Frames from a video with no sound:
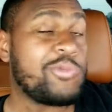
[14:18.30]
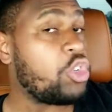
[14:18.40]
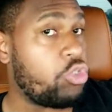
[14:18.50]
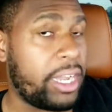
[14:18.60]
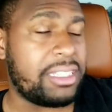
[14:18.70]

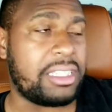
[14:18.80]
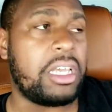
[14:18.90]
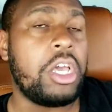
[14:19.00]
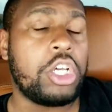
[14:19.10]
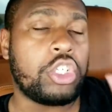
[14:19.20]
Crazy.
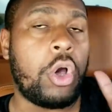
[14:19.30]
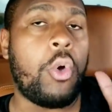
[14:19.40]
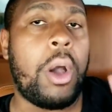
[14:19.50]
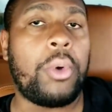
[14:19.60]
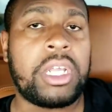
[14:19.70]

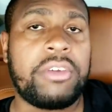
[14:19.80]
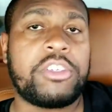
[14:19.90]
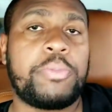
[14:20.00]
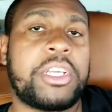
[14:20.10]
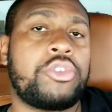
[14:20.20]
So I want to give a
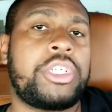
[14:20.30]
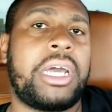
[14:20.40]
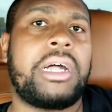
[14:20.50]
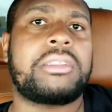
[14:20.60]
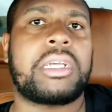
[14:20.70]
special
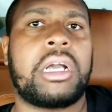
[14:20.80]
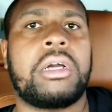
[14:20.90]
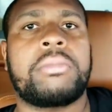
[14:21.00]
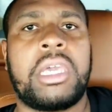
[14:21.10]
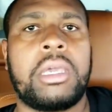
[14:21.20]
shout out to
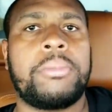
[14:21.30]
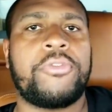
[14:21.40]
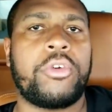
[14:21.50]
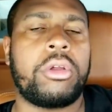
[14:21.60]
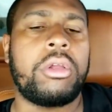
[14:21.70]
Comp Cams
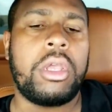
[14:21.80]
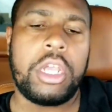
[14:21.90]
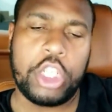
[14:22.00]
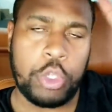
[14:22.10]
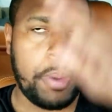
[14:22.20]
for
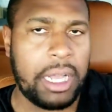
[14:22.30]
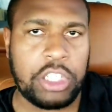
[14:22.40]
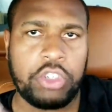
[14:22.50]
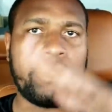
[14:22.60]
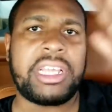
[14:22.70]

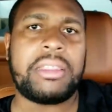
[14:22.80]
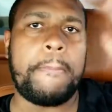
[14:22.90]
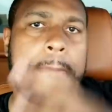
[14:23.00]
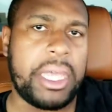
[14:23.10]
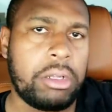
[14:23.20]
sponsoring the
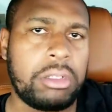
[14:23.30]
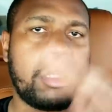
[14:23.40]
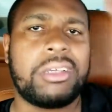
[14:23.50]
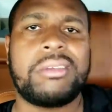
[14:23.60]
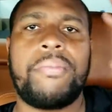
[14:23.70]

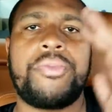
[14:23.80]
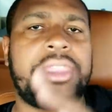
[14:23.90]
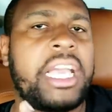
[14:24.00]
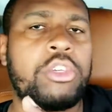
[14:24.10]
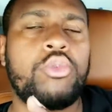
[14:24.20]
build.
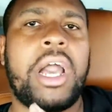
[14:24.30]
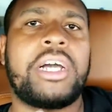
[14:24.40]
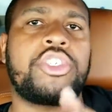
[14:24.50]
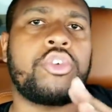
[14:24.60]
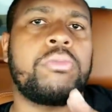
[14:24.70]
Thank you
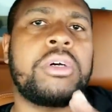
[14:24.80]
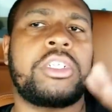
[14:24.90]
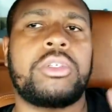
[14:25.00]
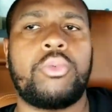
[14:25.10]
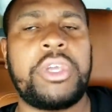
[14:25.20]
guys so
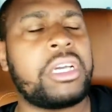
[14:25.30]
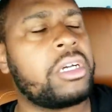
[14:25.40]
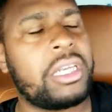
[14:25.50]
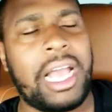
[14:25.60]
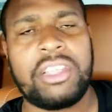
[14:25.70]
much. We
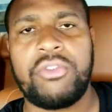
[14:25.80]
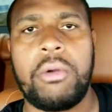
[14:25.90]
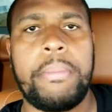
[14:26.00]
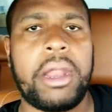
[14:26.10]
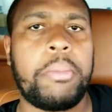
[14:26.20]
couldn't ask for
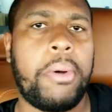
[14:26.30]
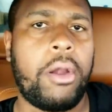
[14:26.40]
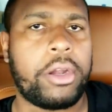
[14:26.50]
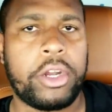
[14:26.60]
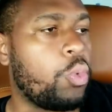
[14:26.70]
a better
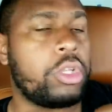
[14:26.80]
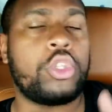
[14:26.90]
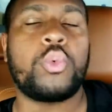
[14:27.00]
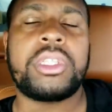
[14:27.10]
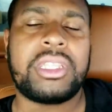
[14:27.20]
partner. We're
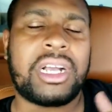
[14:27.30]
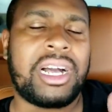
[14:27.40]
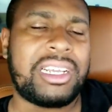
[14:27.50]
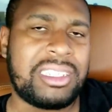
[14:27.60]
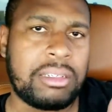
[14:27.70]
doing the
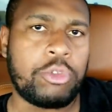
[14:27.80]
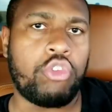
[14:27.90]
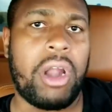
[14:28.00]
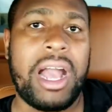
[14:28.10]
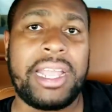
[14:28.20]
custom
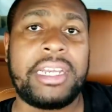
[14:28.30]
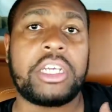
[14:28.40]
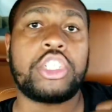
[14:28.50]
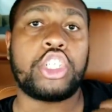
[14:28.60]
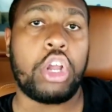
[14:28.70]
grind
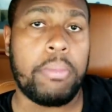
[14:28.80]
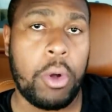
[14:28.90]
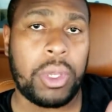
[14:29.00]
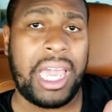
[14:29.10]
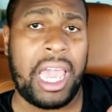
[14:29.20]

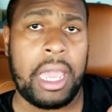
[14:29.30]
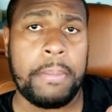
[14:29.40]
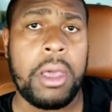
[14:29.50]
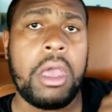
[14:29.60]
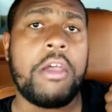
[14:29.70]
turbo cam